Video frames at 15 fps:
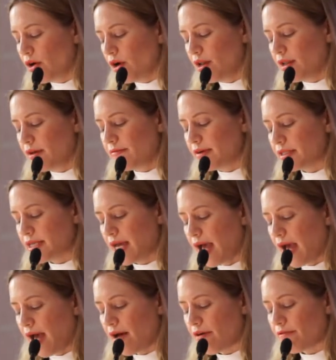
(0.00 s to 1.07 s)
all of us
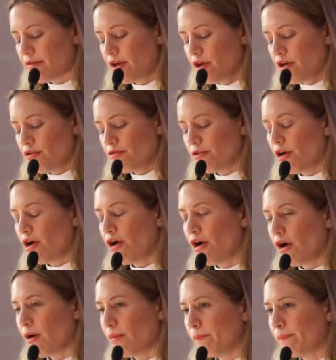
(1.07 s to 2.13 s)
have for
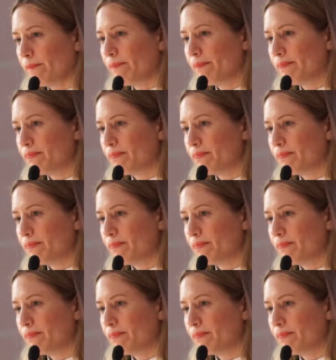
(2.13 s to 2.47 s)
harm.